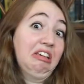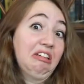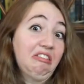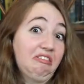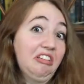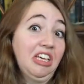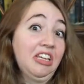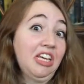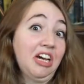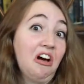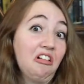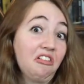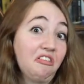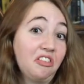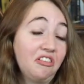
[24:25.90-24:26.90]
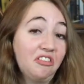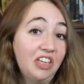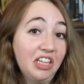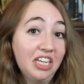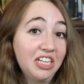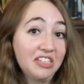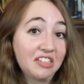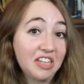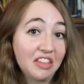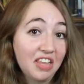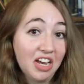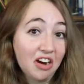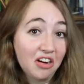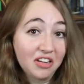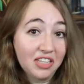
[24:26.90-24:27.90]
feeling all of the feelings that they
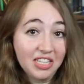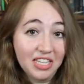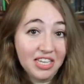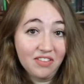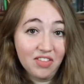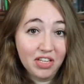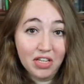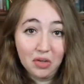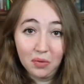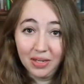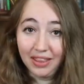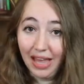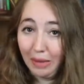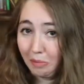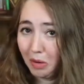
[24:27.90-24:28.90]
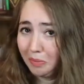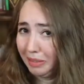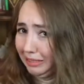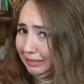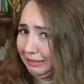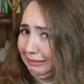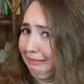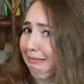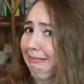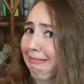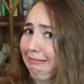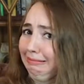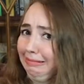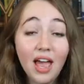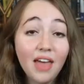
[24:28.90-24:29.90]
are giving you in that moment.
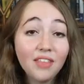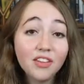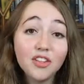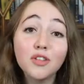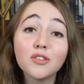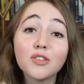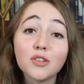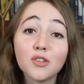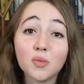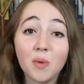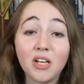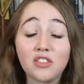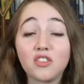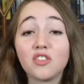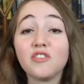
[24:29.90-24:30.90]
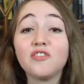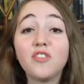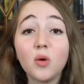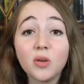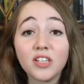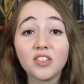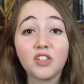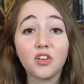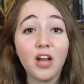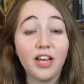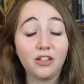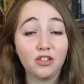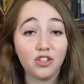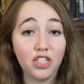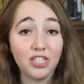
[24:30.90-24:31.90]
And then use those spots to focus your
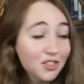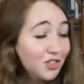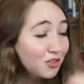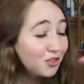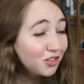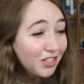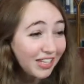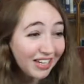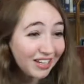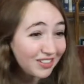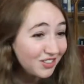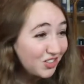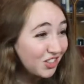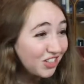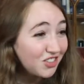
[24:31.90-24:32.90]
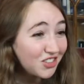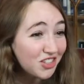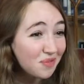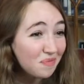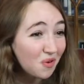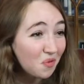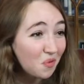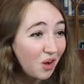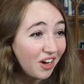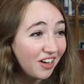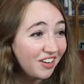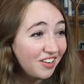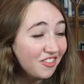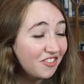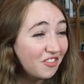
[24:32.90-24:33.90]
energy. So you're looking at judge number
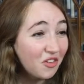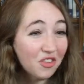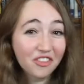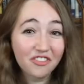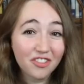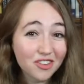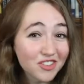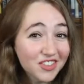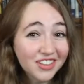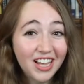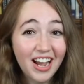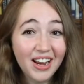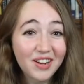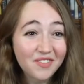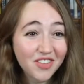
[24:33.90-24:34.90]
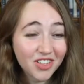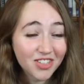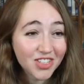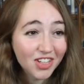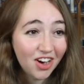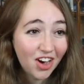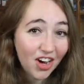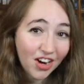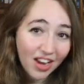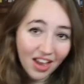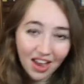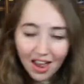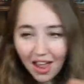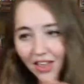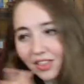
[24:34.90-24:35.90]
1 for the first line of your song,
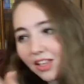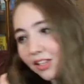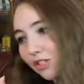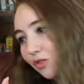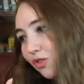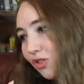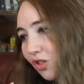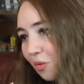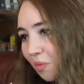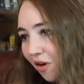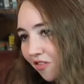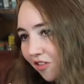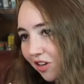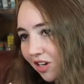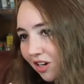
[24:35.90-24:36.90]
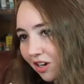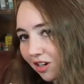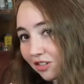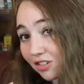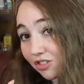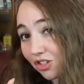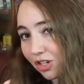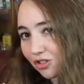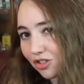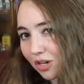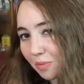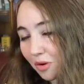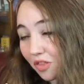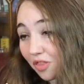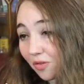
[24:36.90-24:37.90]
and then you scoop over here to judge
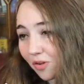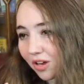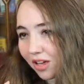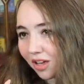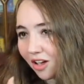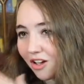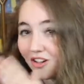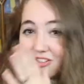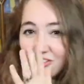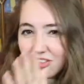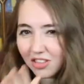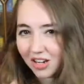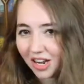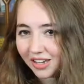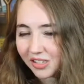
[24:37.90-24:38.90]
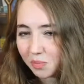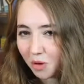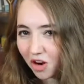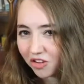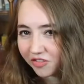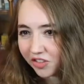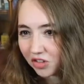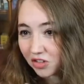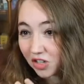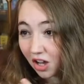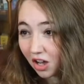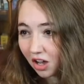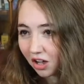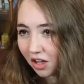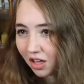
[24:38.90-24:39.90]
number 3 for the next part of your
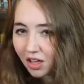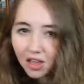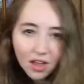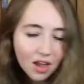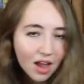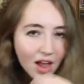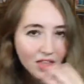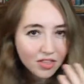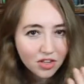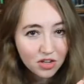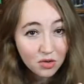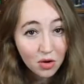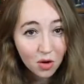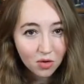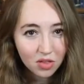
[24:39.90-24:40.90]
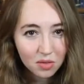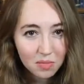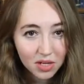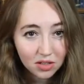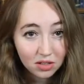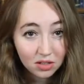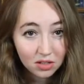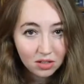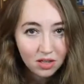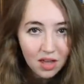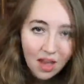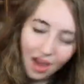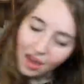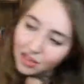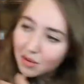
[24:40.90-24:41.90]
song. And then you go to the middle.
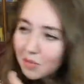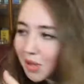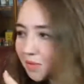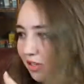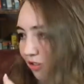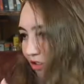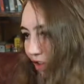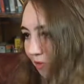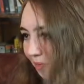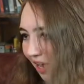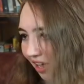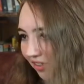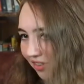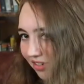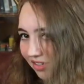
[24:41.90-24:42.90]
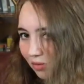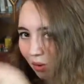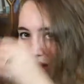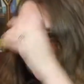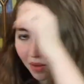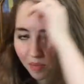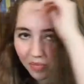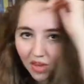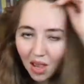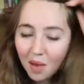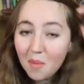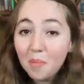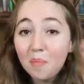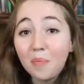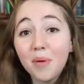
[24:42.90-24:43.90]
And then maybe you dart back this way.
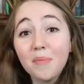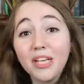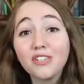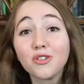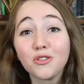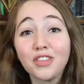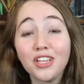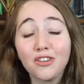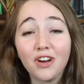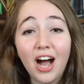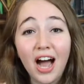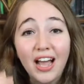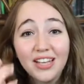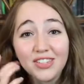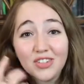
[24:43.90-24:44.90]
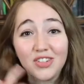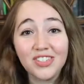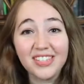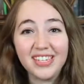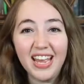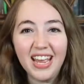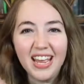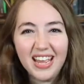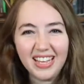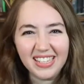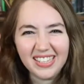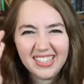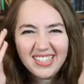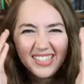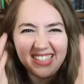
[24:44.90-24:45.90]
But make sure that your eyes are staying
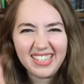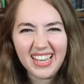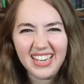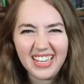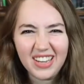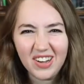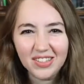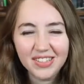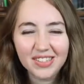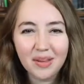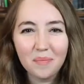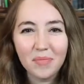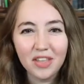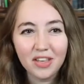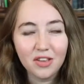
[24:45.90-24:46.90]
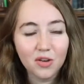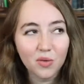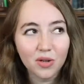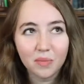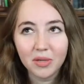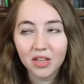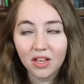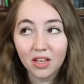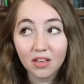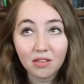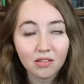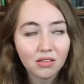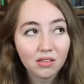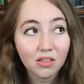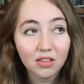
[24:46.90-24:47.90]
steady on something. You don't want to be like
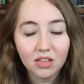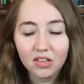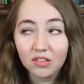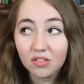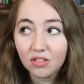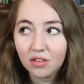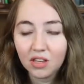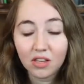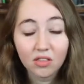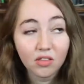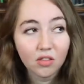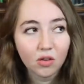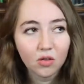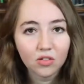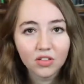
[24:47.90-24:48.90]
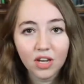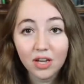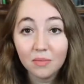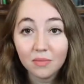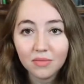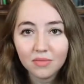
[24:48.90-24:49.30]
this like the whole time